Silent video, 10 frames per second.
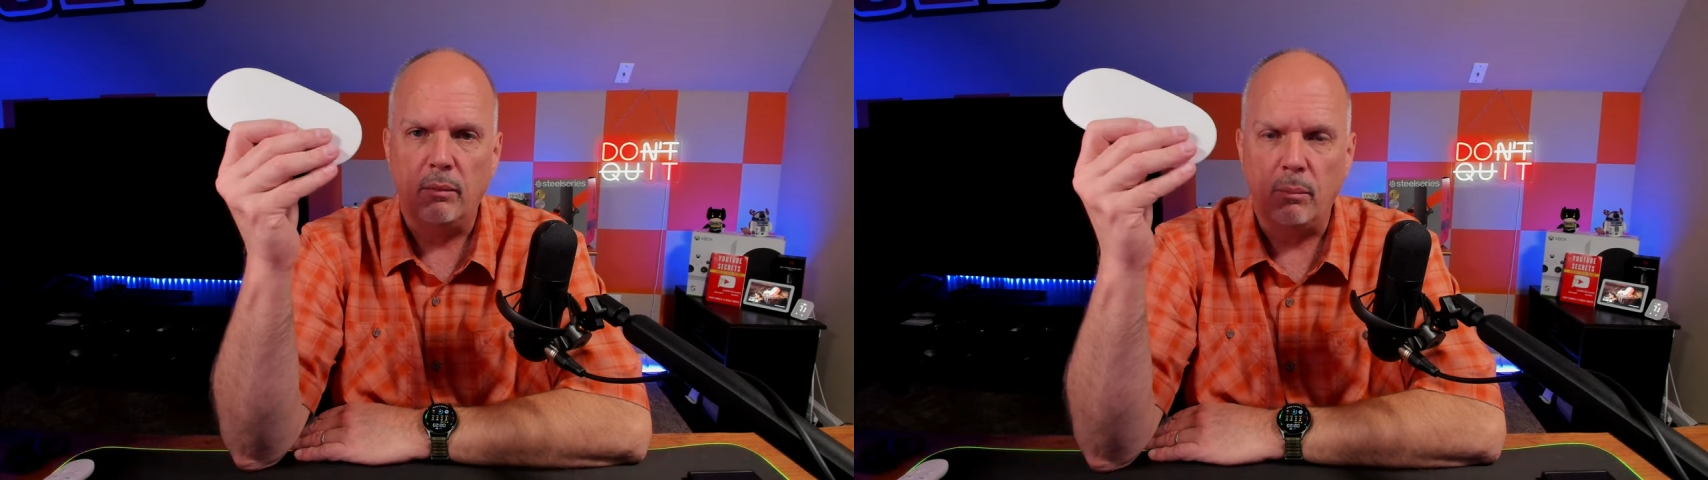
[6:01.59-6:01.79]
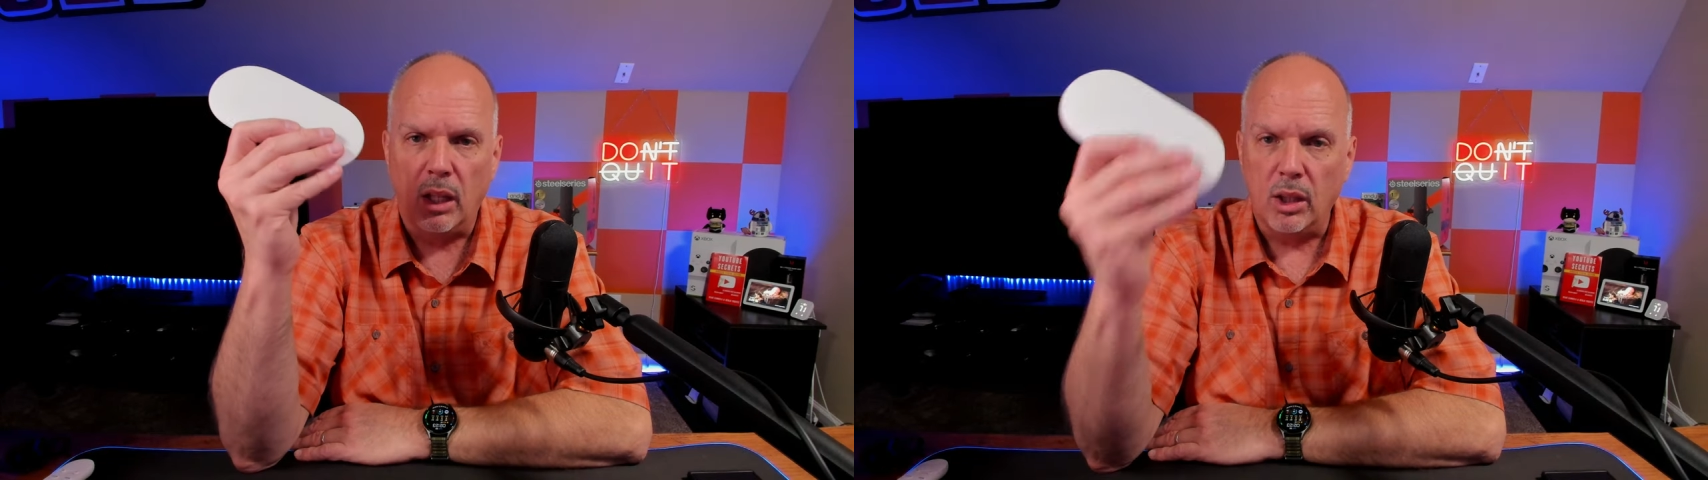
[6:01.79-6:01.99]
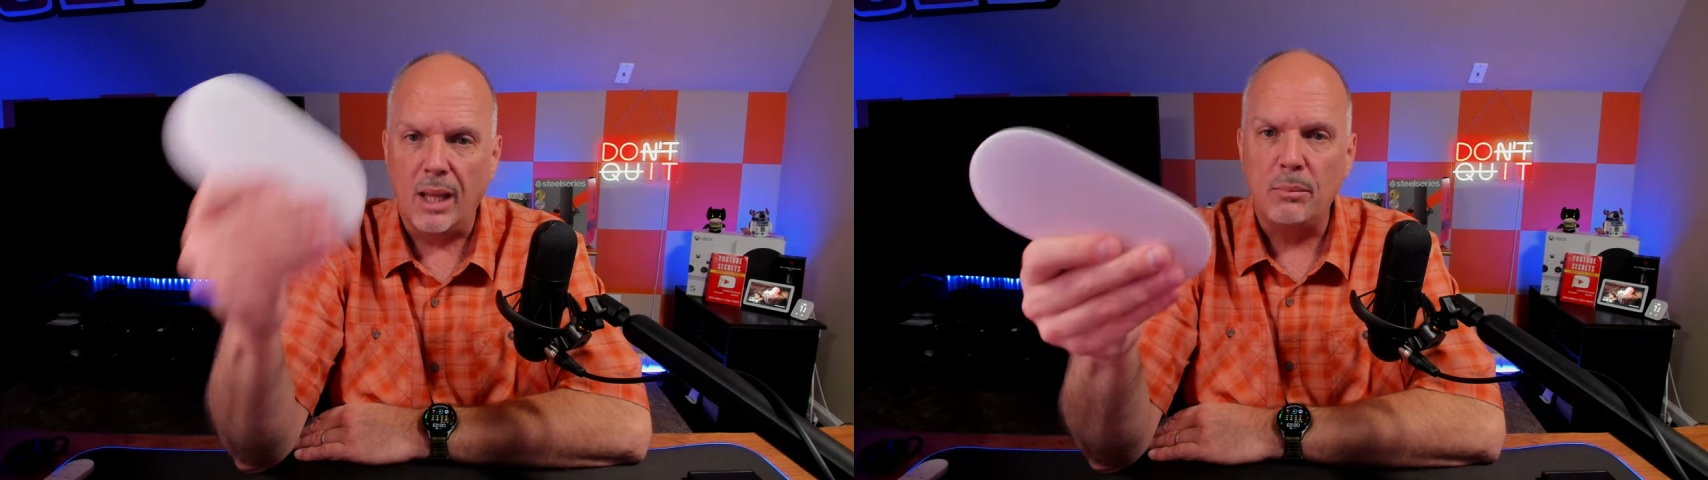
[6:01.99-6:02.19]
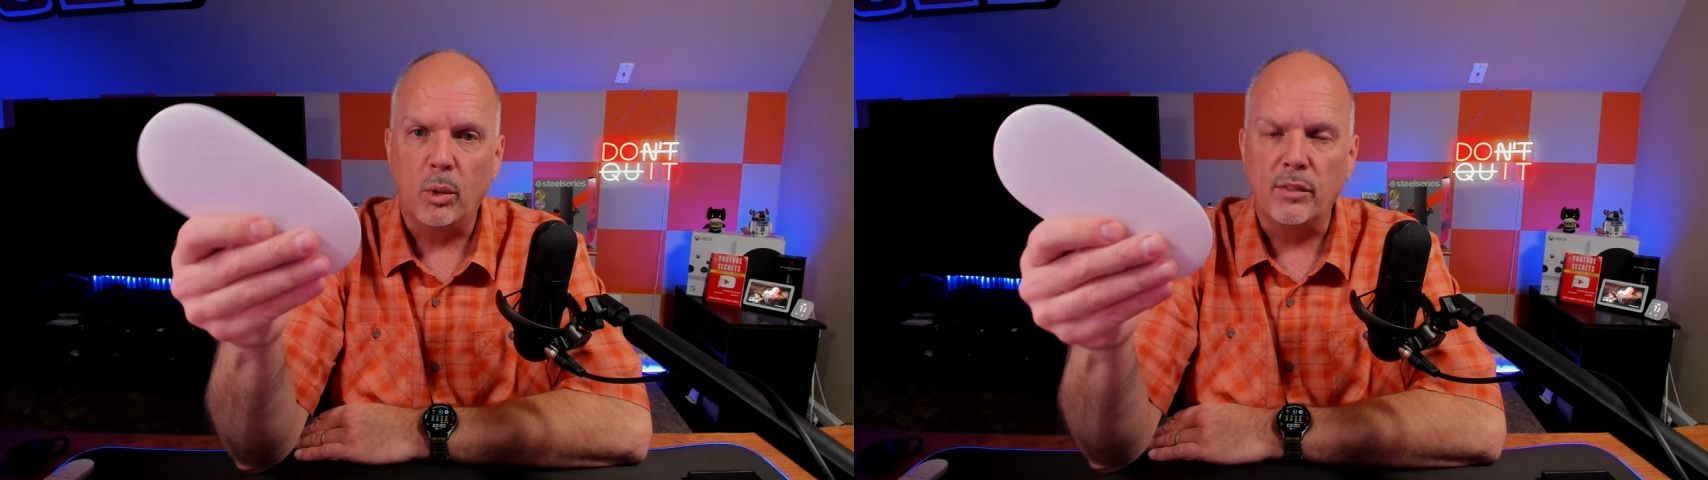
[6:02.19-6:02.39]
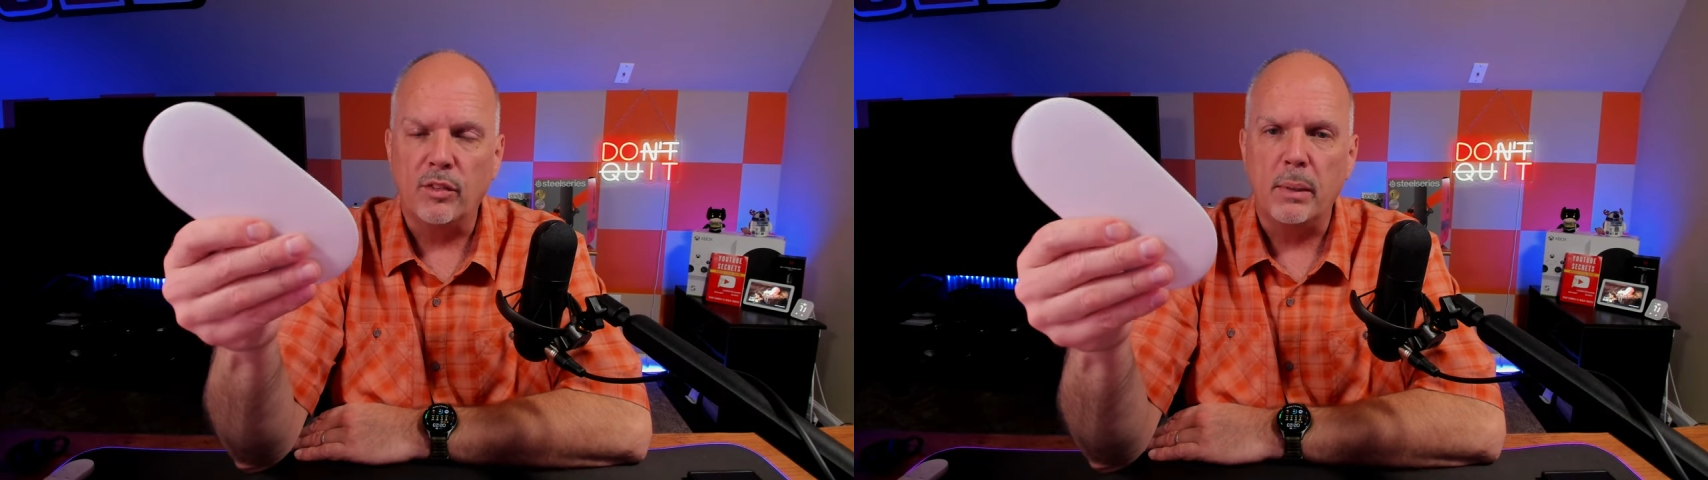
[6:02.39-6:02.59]
a lot
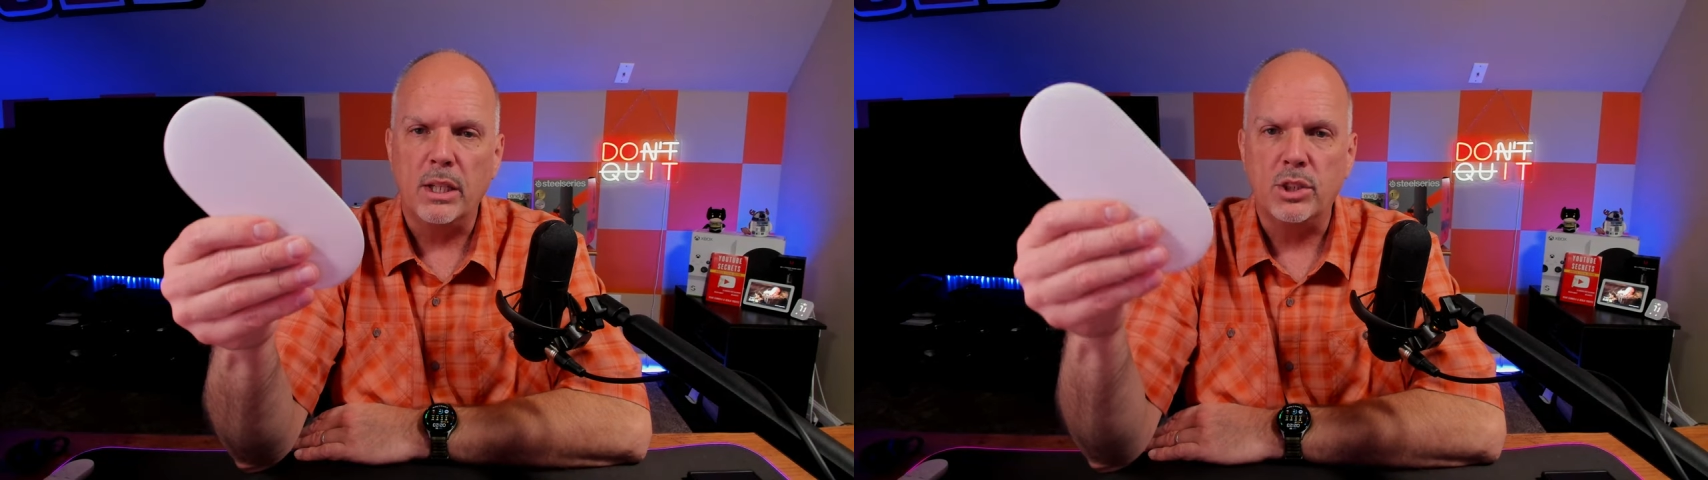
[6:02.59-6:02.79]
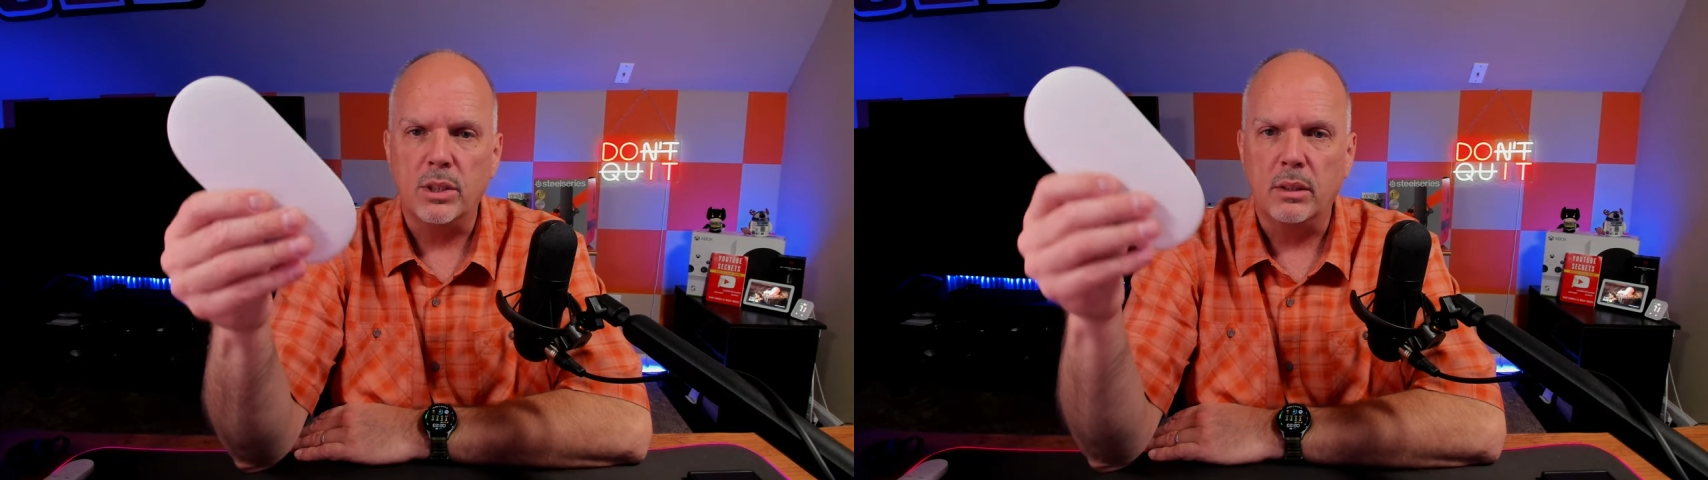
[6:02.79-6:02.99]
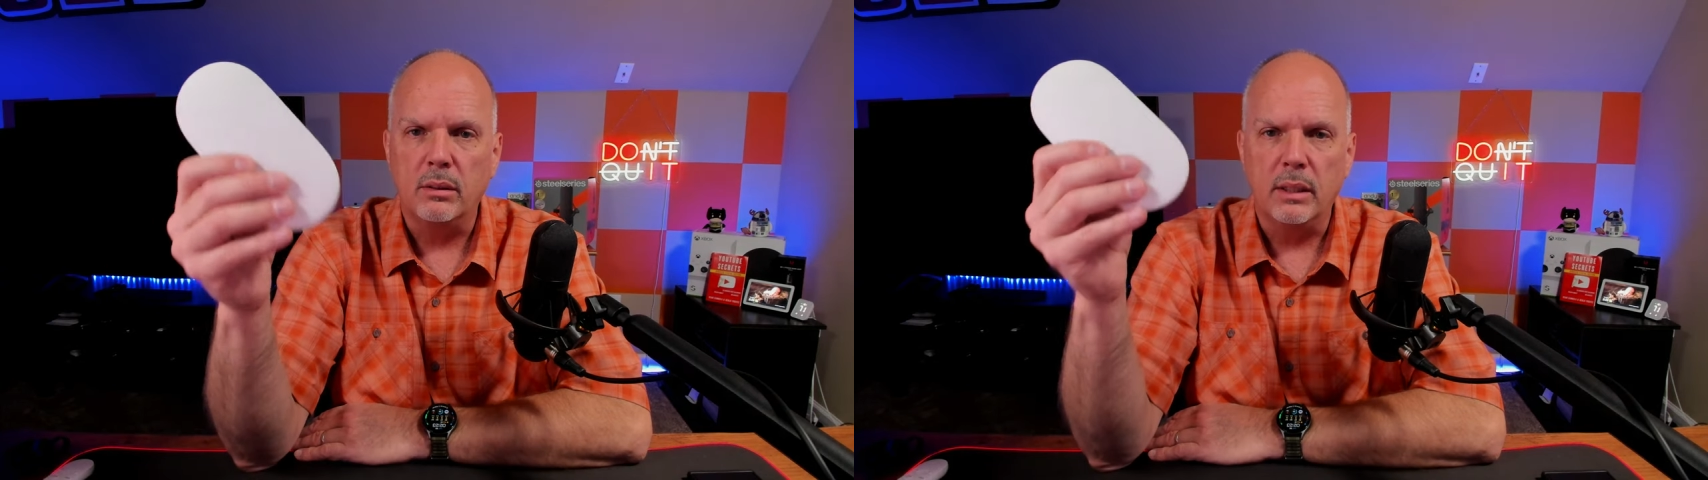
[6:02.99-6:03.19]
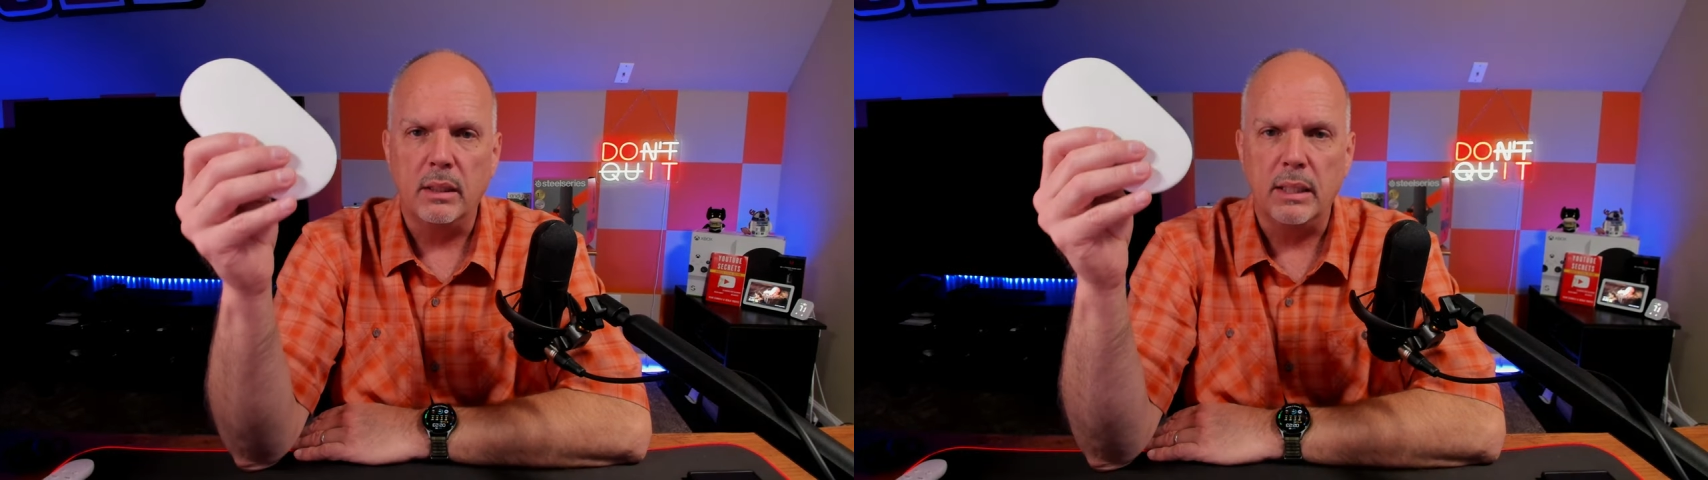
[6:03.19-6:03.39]
more information,